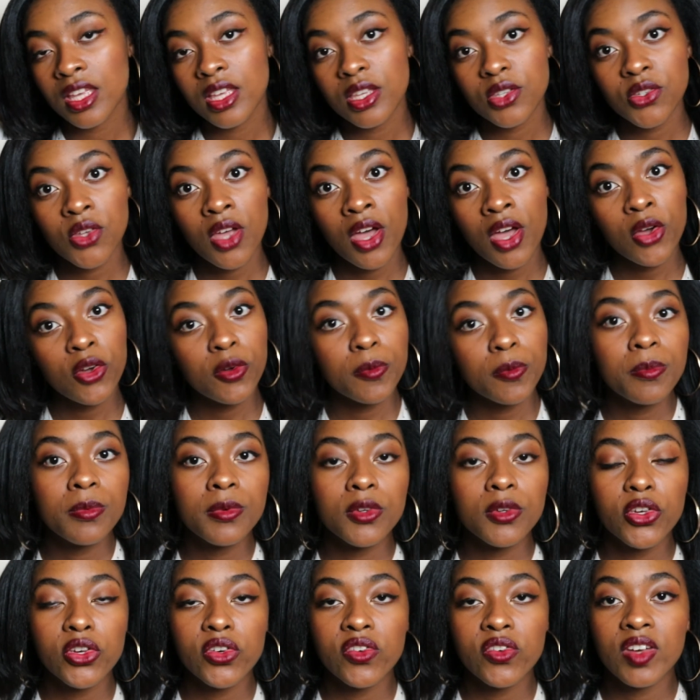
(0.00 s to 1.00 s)
So I hope
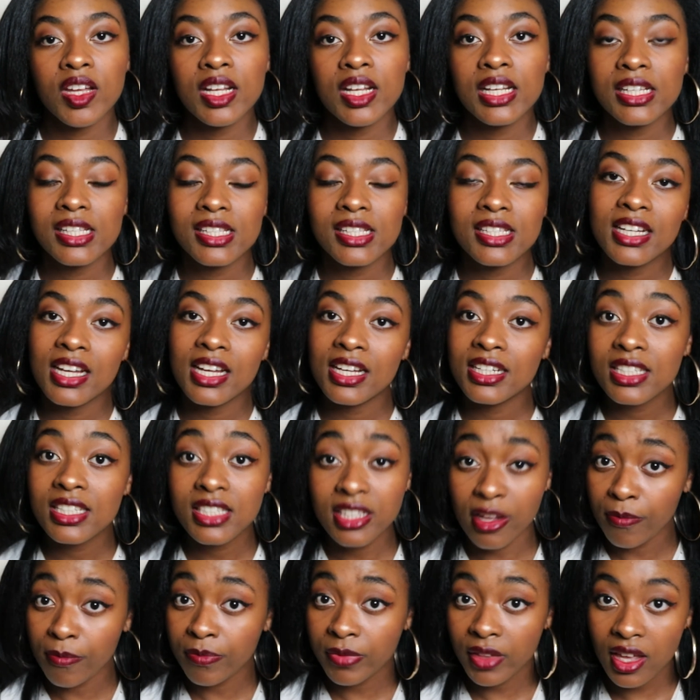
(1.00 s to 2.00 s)
you at least learned
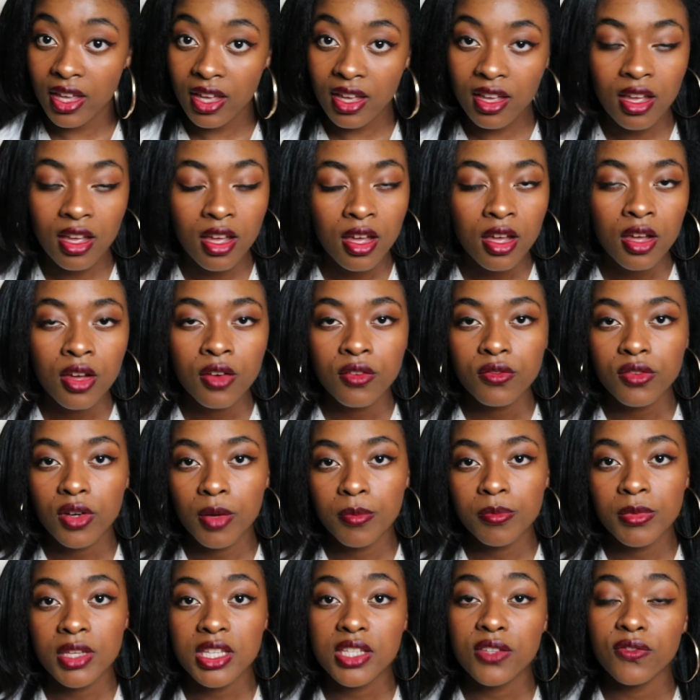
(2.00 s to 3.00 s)
something
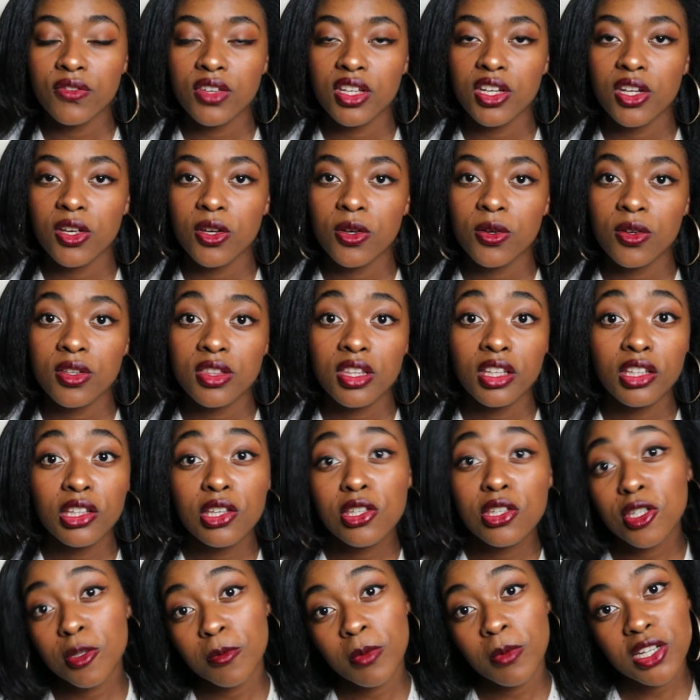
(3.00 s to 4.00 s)
from this video. Thank
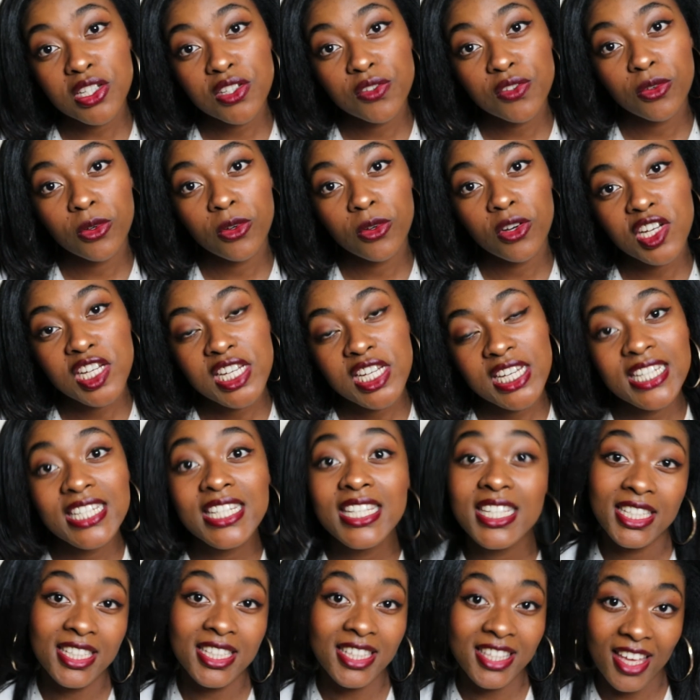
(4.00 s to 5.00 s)
you so much for watching
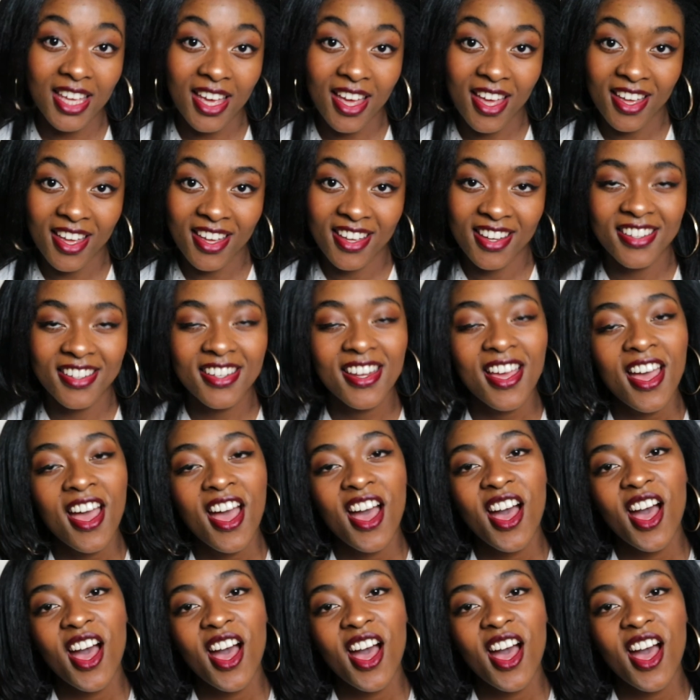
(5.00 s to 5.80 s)
till the end.